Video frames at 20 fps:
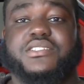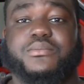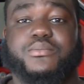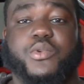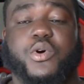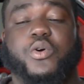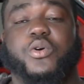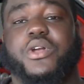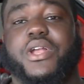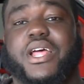
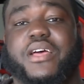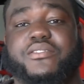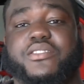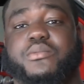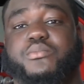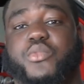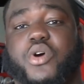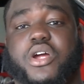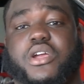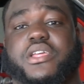or an
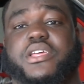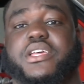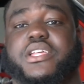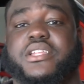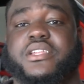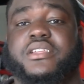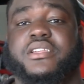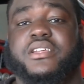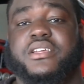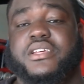aftermarket
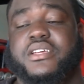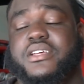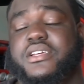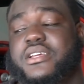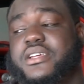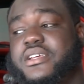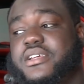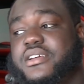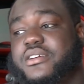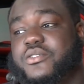
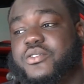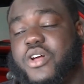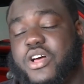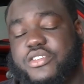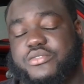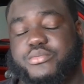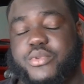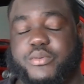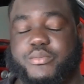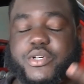cross
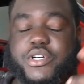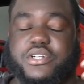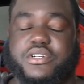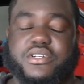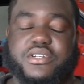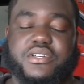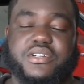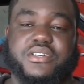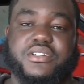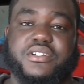member.
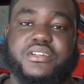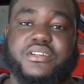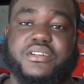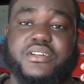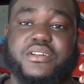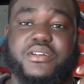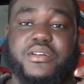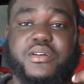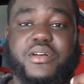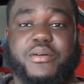
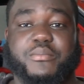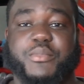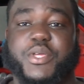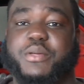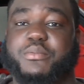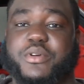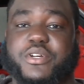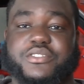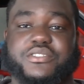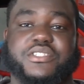Me
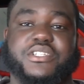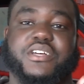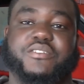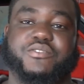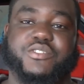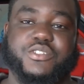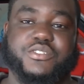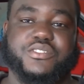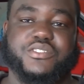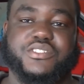personally, I've
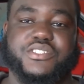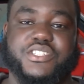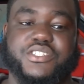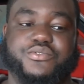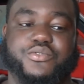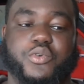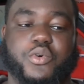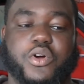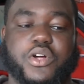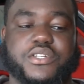used the
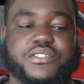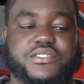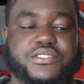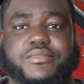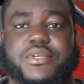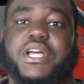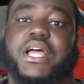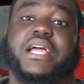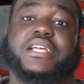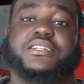G-Force.
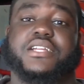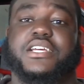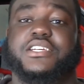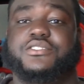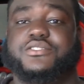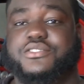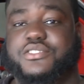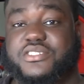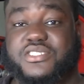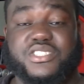Actually, I
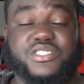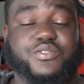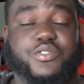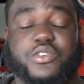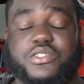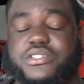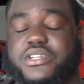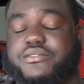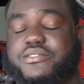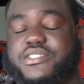use the
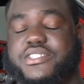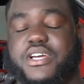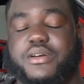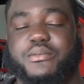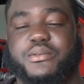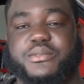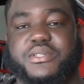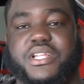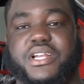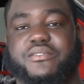G-Force every time
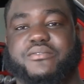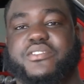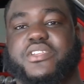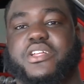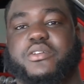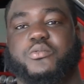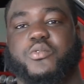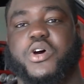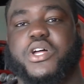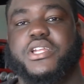that I've
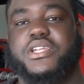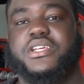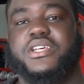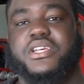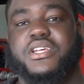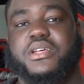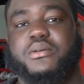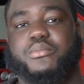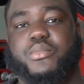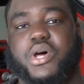done one.
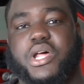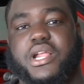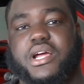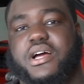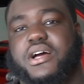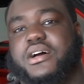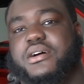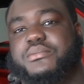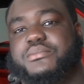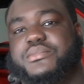But
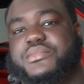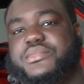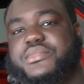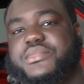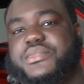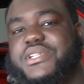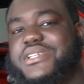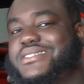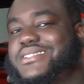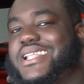
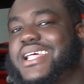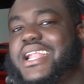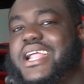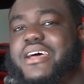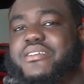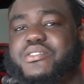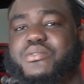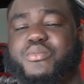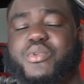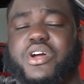there's a lot of
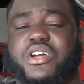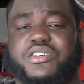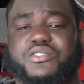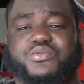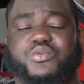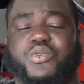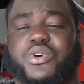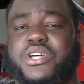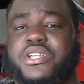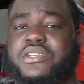aftermarket
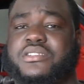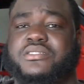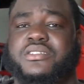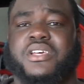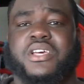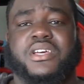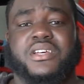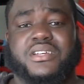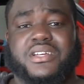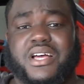ones.
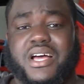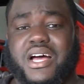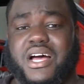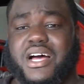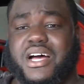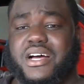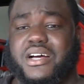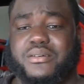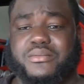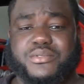
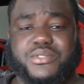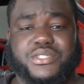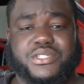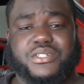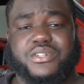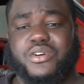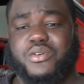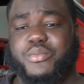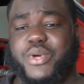You can go